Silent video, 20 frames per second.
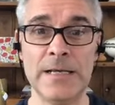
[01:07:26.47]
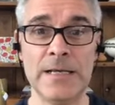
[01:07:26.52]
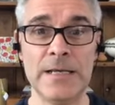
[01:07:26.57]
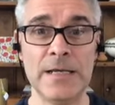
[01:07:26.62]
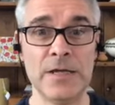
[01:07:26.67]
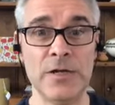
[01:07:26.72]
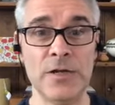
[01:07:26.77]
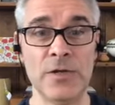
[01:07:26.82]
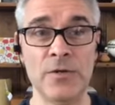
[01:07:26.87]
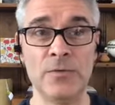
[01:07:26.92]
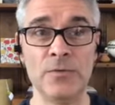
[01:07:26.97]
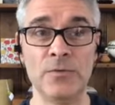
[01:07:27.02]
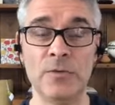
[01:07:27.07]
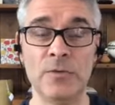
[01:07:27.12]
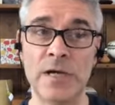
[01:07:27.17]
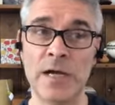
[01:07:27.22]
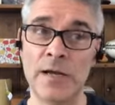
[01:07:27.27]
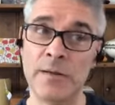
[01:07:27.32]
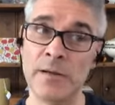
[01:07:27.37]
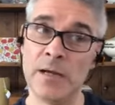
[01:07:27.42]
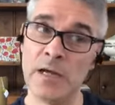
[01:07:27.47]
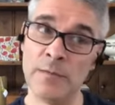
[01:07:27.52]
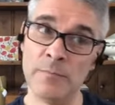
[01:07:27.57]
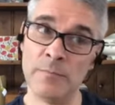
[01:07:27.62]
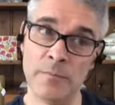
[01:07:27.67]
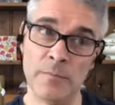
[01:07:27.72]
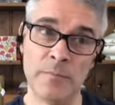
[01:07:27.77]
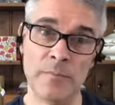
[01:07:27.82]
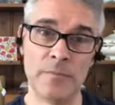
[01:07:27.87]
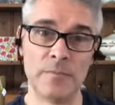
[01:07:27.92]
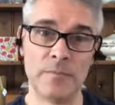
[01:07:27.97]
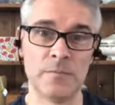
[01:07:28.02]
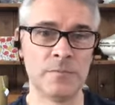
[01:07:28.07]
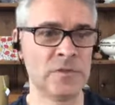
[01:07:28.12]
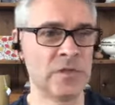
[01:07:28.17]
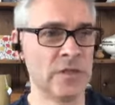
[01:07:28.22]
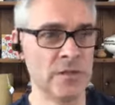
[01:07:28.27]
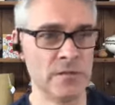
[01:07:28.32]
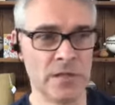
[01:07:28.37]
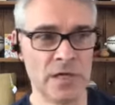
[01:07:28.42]
you know, don't hide I, am
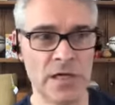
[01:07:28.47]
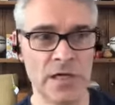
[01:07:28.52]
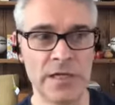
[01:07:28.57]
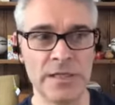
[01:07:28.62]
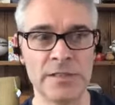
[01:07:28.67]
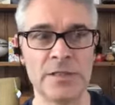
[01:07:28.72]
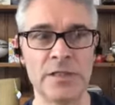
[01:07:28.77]
don't hide,